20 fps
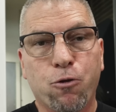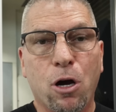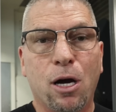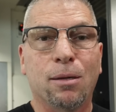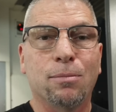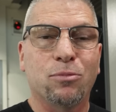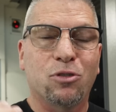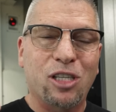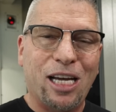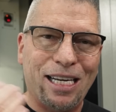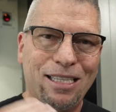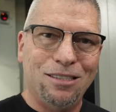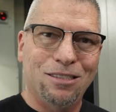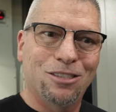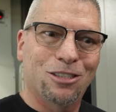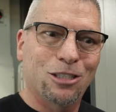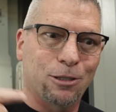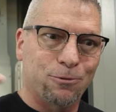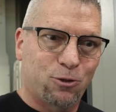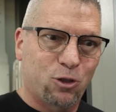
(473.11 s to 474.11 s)
from
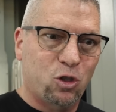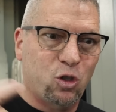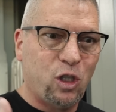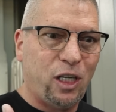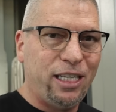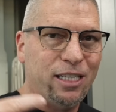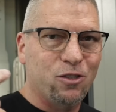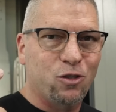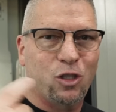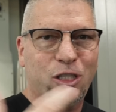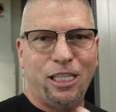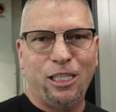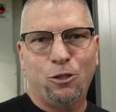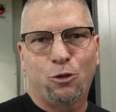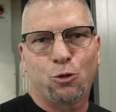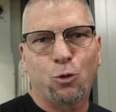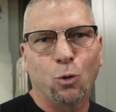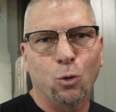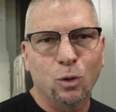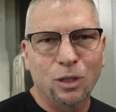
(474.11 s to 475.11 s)
titans of C N C
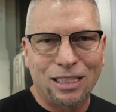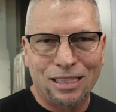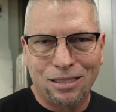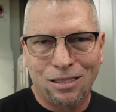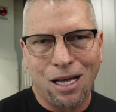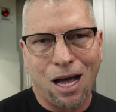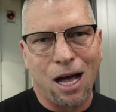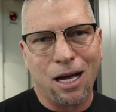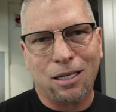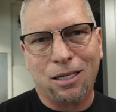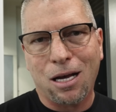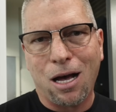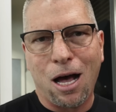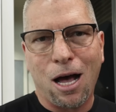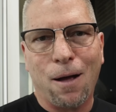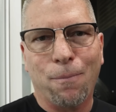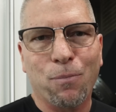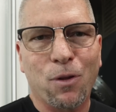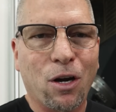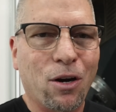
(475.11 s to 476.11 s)
tooling dot
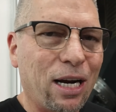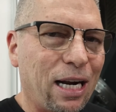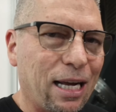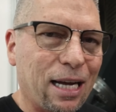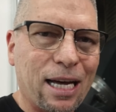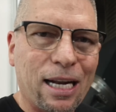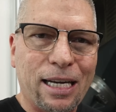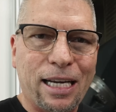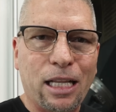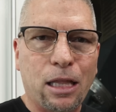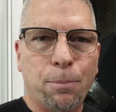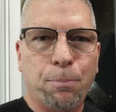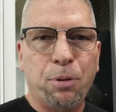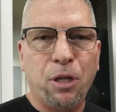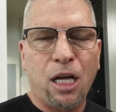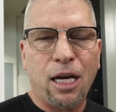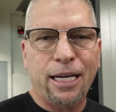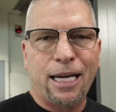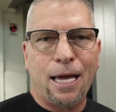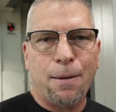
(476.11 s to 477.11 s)
com. All right, I got to get the
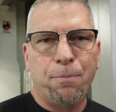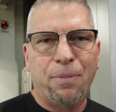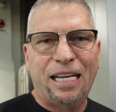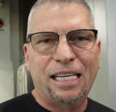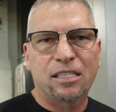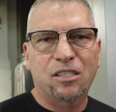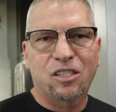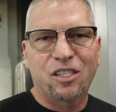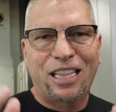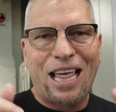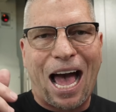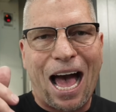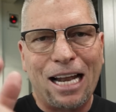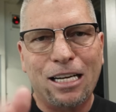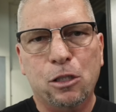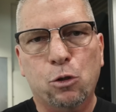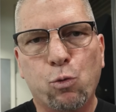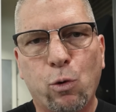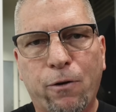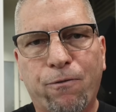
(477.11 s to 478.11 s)
plug in because
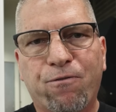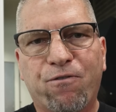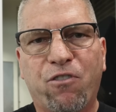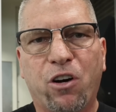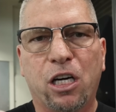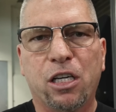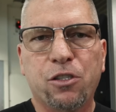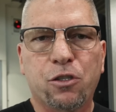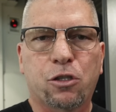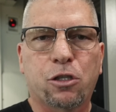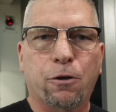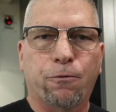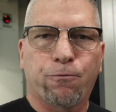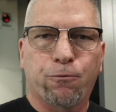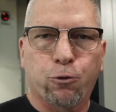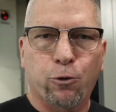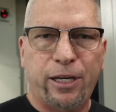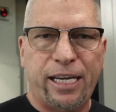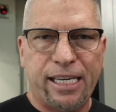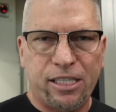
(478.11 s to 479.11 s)
that is what funds the
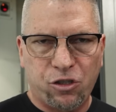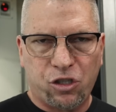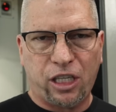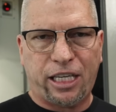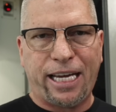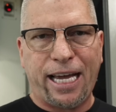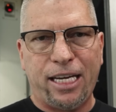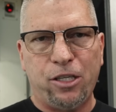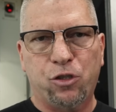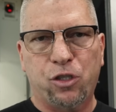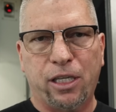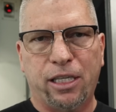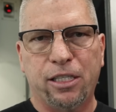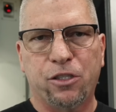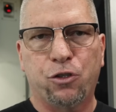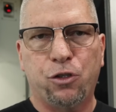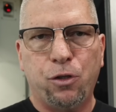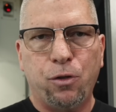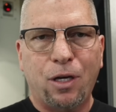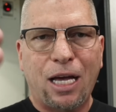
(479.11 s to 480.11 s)
free education,
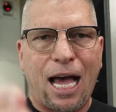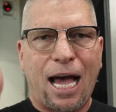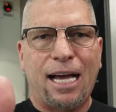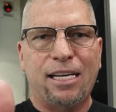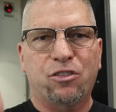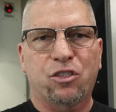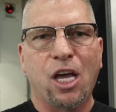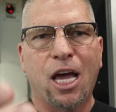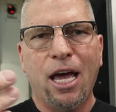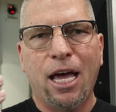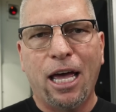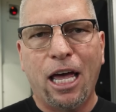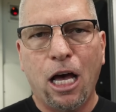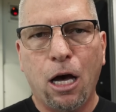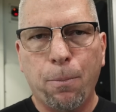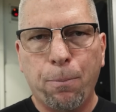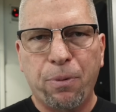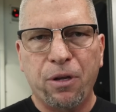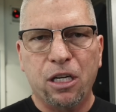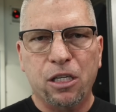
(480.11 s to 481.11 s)
is you guys
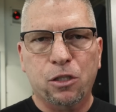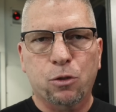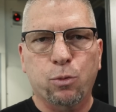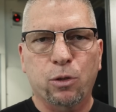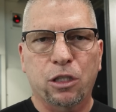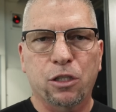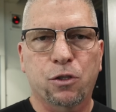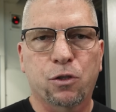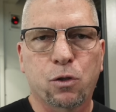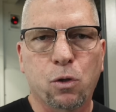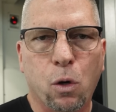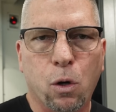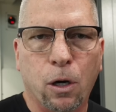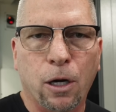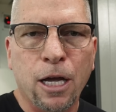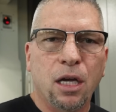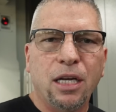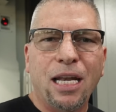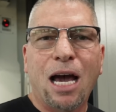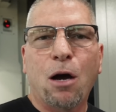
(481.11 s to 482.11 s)
helping us with the
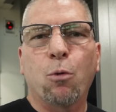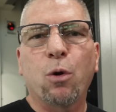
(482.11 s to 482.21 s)
store. Now,